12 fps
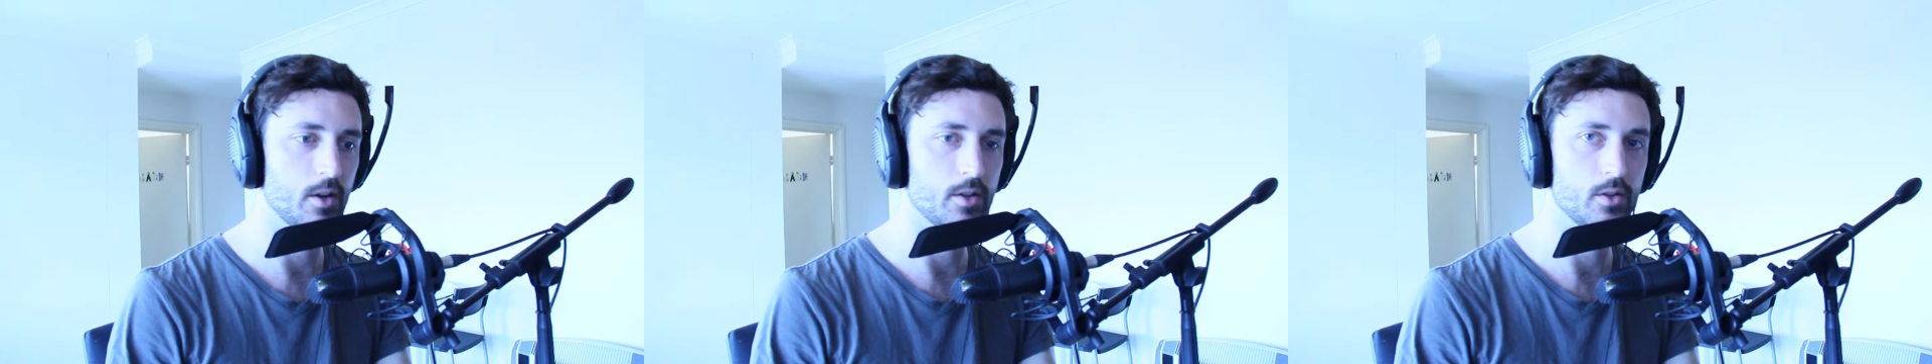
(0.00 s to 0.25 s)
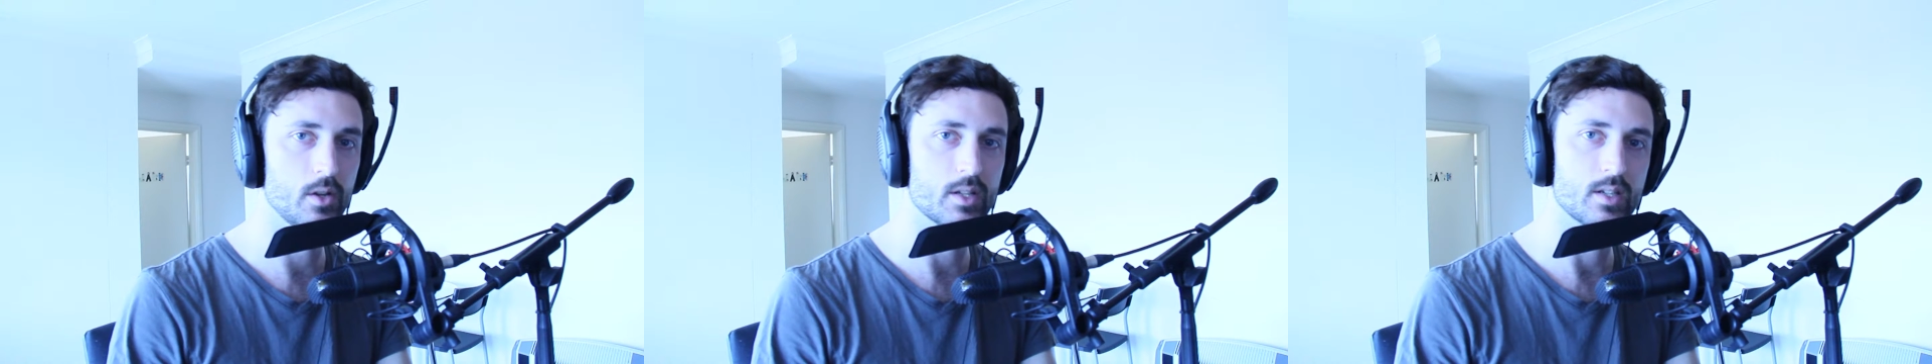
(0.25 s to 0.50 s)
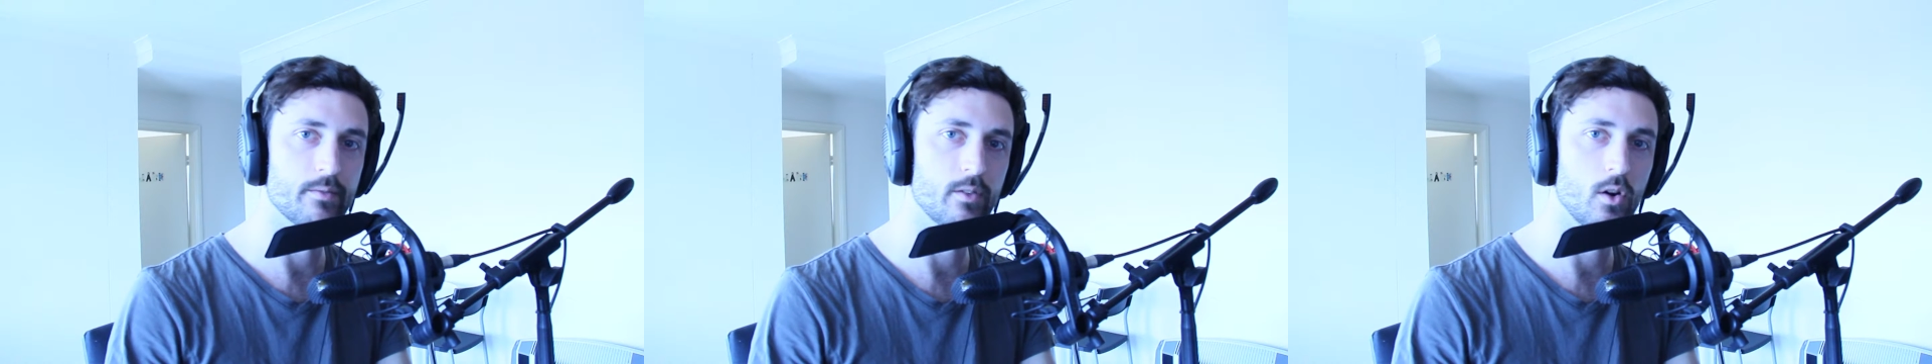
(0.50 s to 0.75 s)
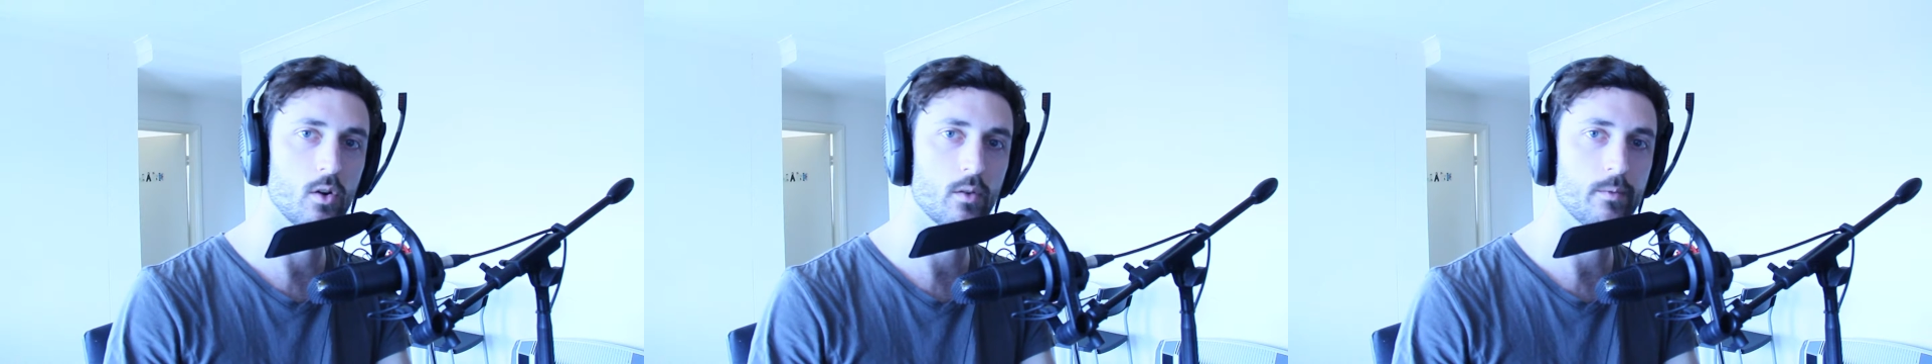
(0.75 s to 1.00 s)
you know, units
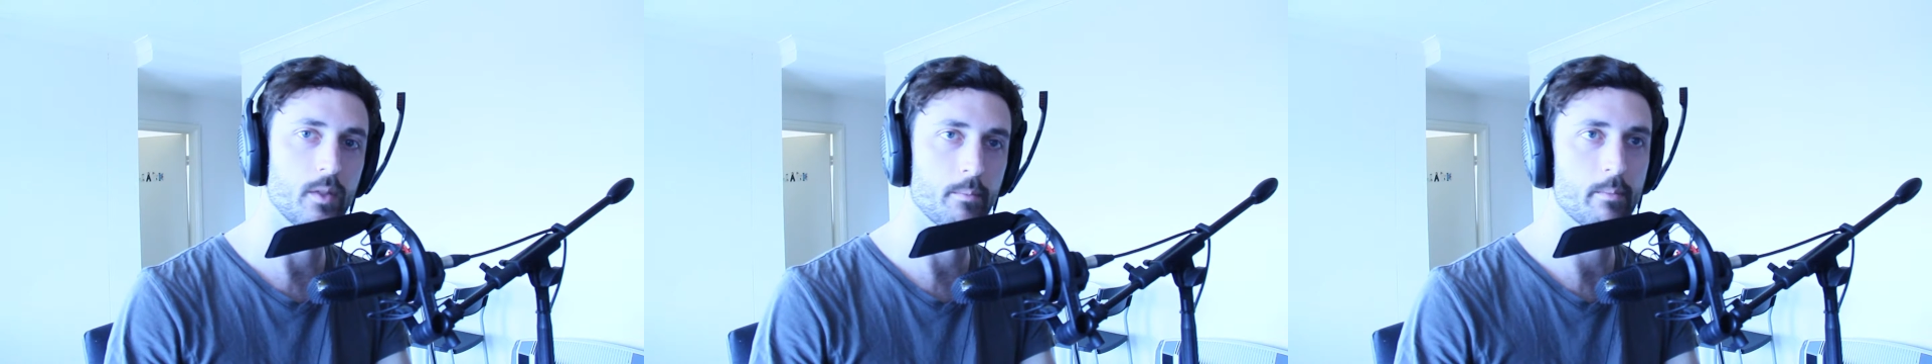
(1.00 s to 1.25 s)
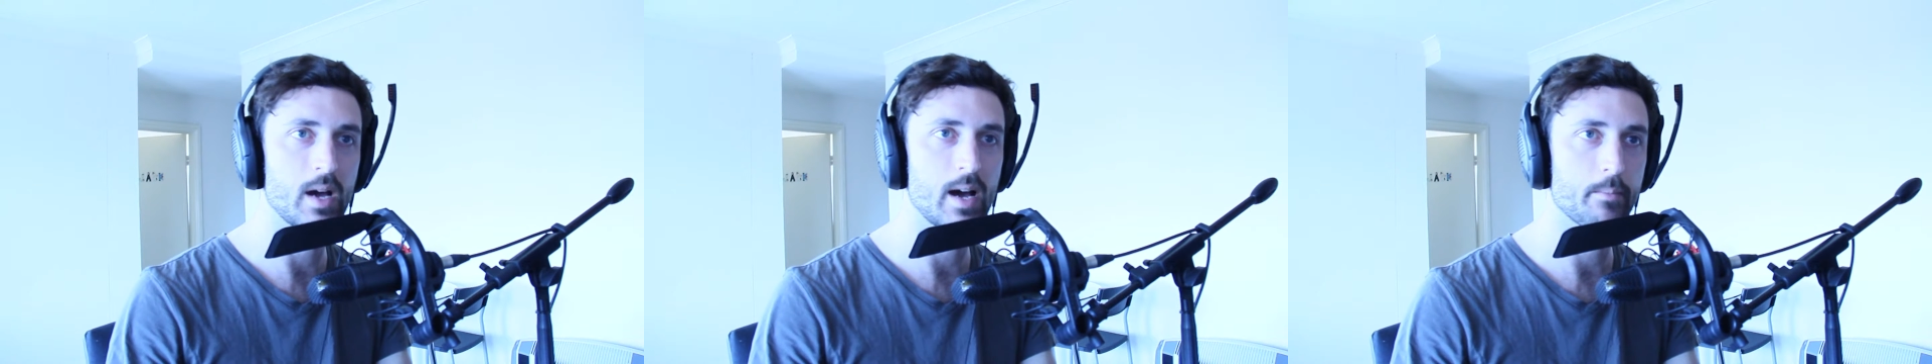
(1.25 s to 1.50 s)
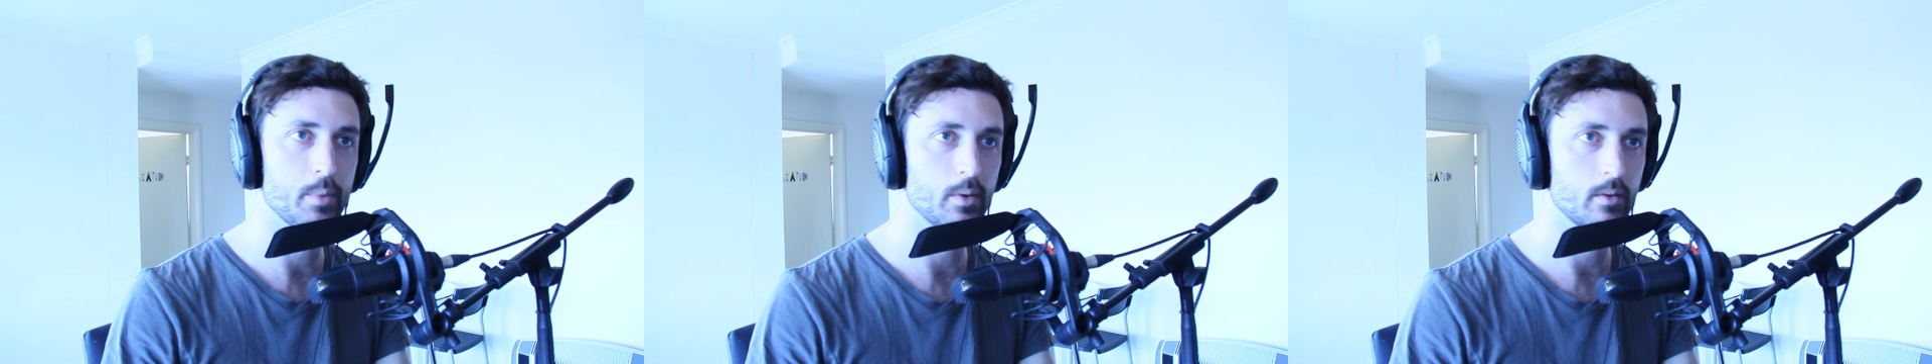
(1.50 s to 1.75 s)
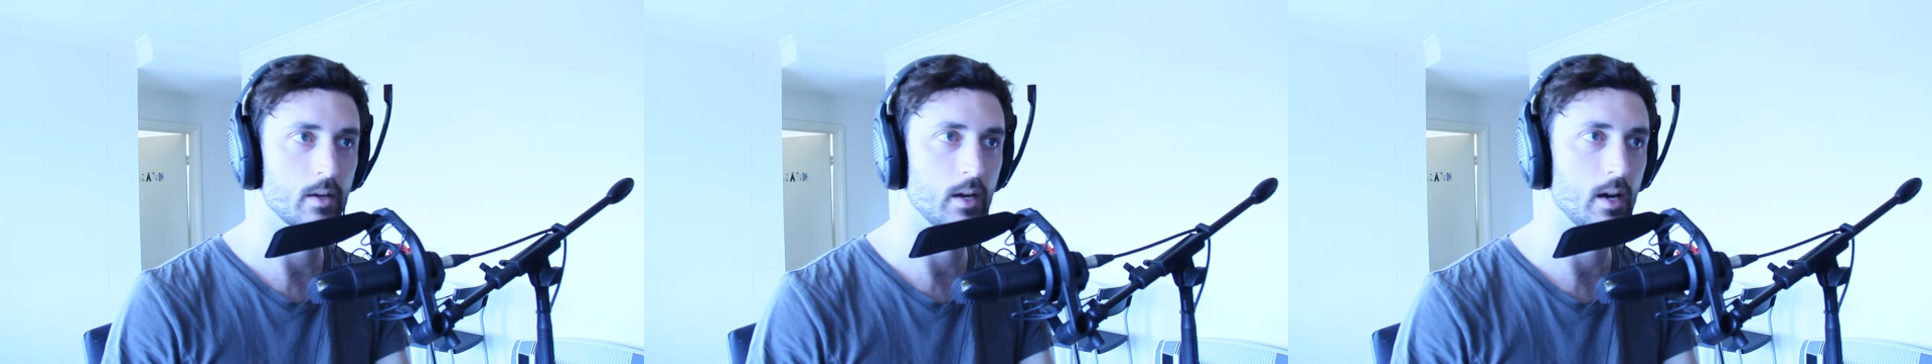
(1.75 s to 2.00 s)
involved, the map,
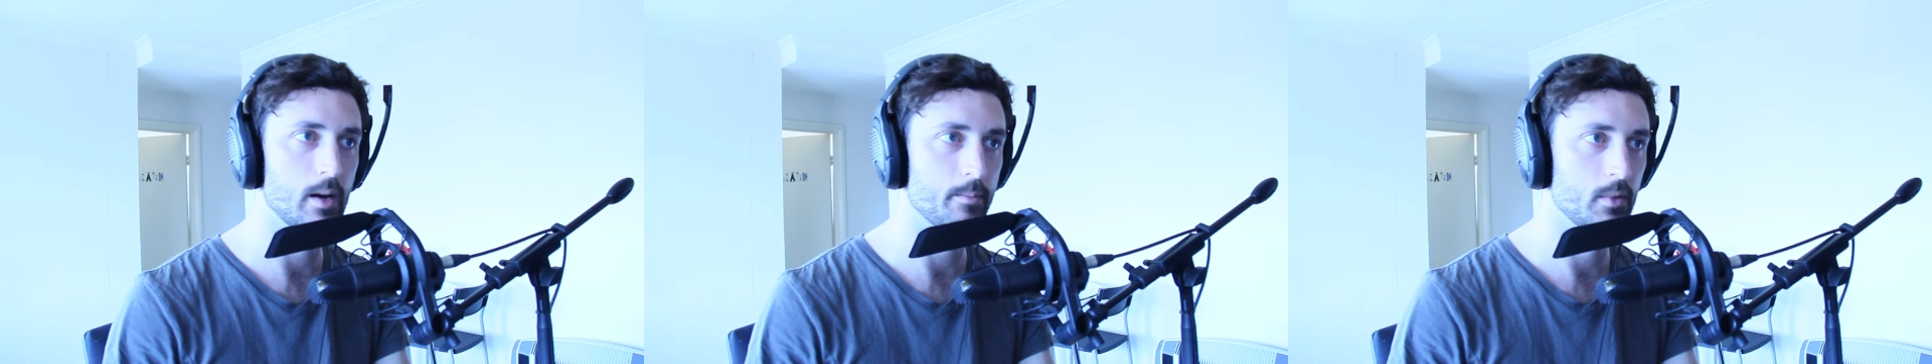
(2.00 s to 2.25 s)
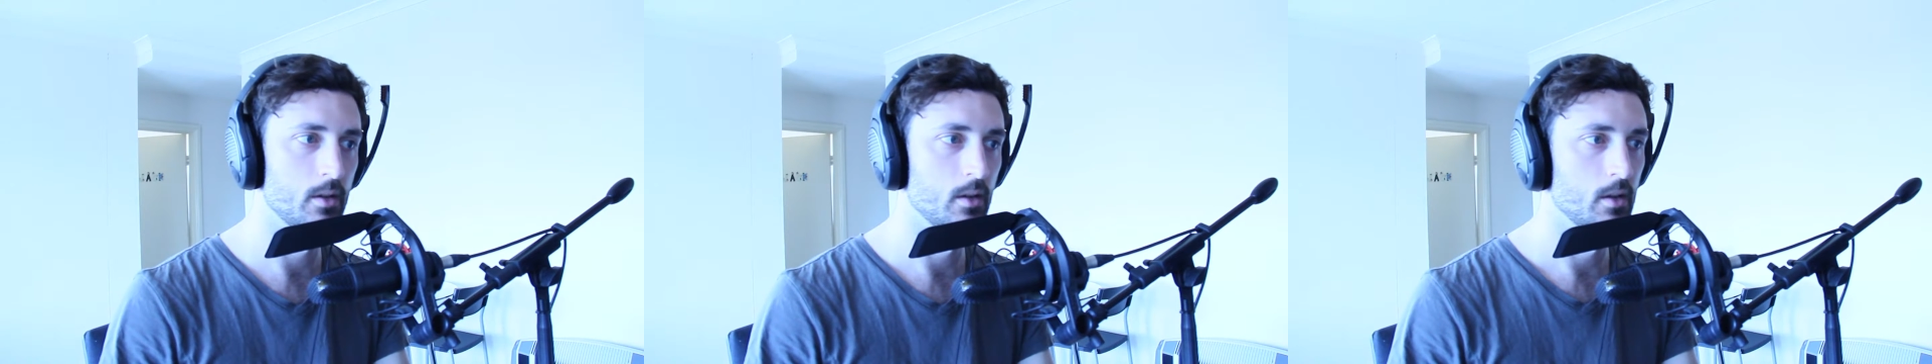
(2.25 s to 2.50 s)
um,